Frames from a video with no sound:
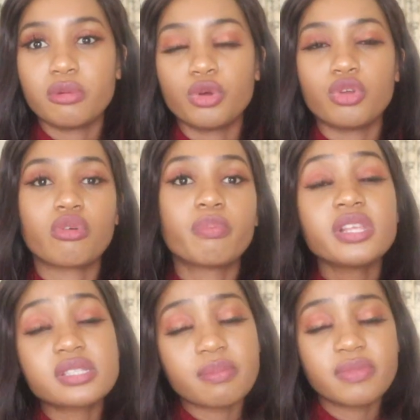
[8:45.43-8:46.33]
the more you
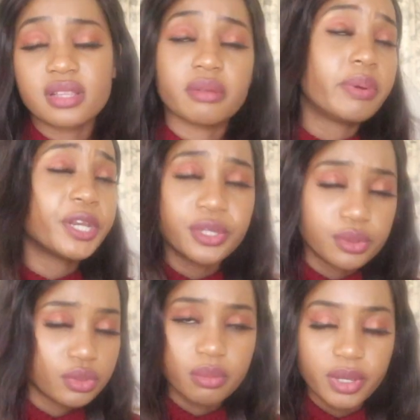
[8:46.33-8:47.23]
repeat something, the better
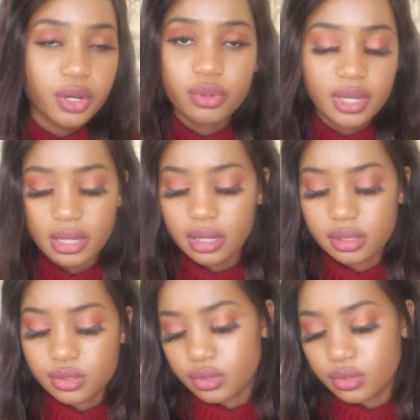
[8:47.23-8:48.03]
you the better you get at it.